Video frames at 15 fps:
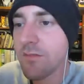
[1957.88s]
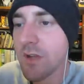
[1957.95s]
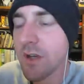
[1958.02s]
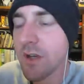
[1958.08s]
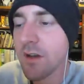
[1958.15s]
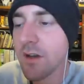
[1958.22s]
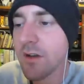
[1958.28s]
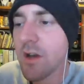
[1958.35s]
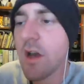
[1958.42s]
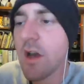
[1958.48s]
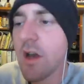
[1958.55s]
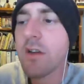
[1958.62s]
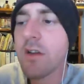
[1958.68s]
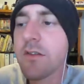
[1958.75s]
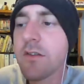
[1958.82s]
Yeah.
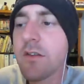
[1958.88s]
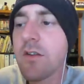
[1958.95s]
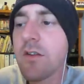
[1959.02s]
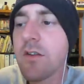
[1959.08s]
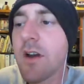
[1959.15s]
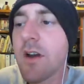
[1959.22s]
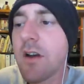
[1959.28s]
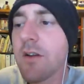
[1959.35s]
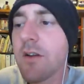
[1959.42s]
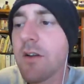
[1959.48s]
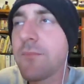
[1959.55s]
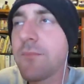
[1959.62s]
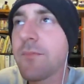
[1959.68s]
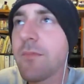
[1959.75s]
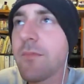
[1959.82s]
So
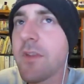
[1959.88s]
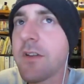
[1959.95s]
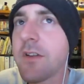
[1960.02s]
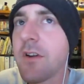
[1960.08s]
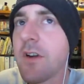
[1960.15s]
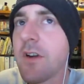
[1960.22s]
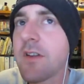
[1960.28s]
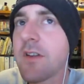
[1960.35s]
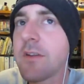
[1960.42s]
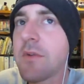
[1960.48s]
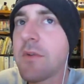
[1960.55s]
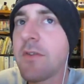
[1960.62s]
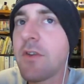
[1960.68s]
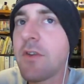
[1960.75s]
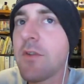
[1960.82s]
as some
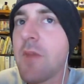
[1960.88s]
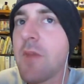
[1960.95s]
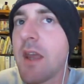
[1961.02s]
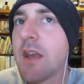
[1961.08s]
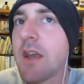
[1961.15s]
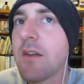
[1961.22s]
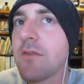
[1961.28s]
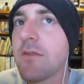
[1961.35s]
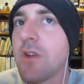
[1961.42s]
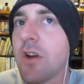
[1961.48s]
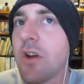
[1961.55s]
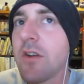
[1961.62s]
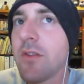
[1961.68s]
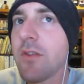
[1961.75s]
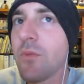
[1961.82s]
of you may have
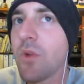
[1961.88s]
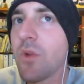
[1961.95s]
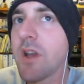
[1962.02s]
known, we